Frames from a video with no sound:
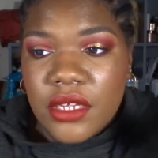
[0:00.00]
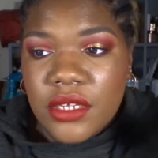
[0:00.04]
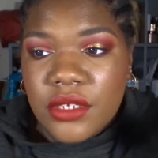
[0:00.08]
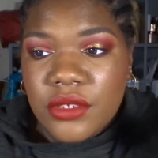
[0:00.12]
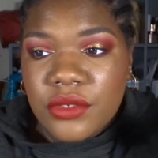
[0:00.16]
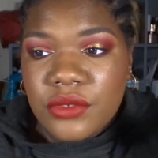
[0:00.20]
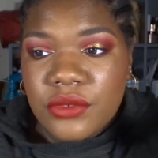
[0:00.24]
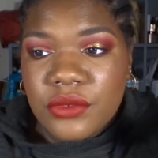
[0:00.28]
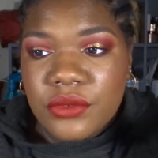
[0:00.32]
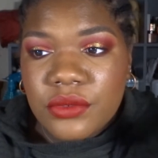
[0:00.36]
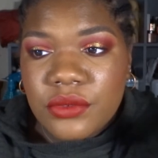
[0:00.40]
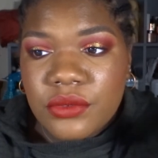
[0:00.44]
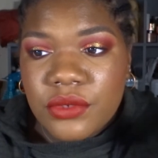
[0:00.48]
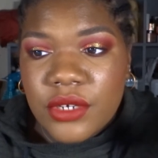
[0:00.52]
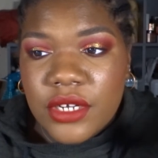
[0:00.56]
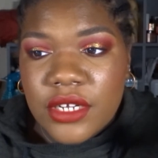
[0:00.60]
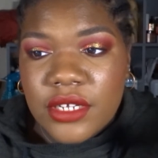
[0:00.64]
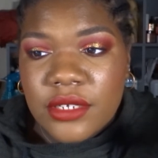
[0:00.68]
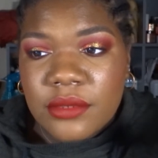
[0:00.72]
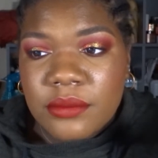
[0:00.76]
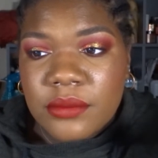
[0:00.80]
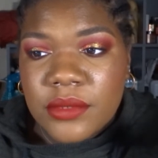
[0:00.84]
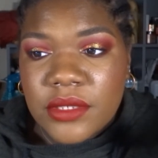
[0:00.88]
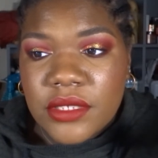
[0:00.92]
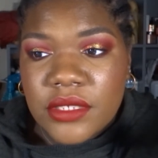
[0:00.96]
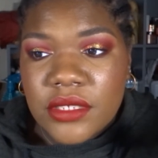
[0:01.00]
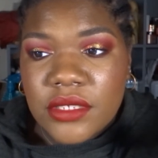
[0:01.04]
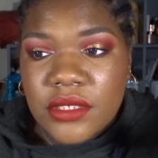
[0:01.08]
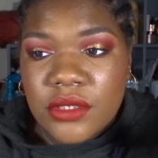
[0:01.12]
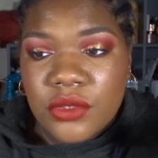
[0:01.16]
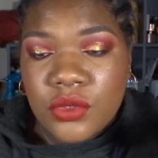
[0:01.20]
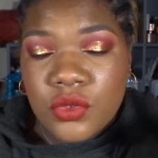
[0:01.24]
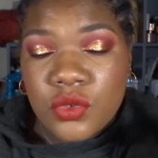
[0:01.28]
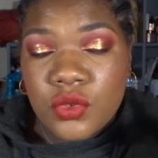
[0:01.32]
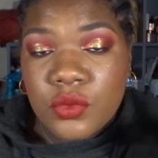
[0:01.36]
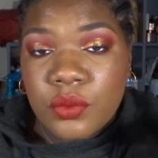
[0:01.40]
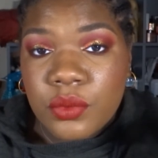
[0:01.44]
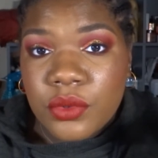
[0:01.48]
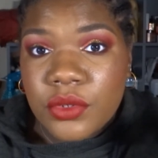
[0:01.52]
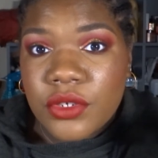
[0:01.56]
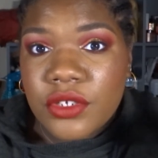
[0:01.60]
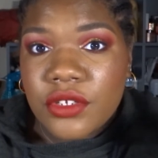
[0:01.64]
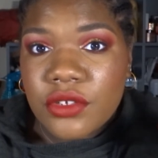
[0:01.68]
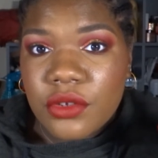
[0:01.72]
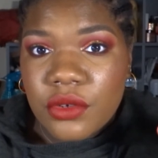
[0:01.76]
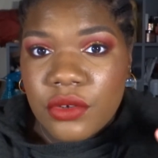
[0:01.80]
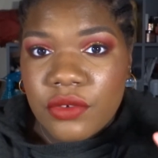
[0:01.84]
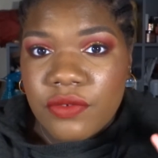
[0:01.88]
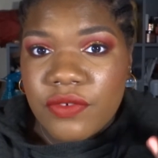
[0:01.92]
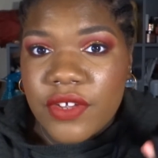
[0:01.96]
2 grams,
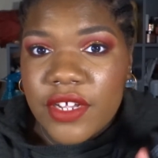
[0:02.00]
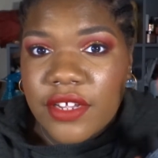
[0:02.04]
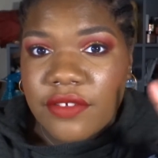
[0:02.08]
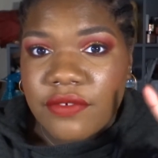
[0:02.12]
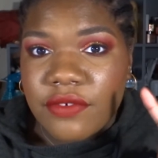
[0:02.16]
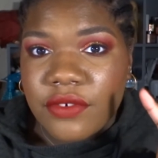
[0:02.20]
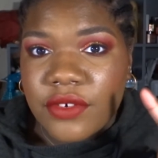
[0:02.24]
2.05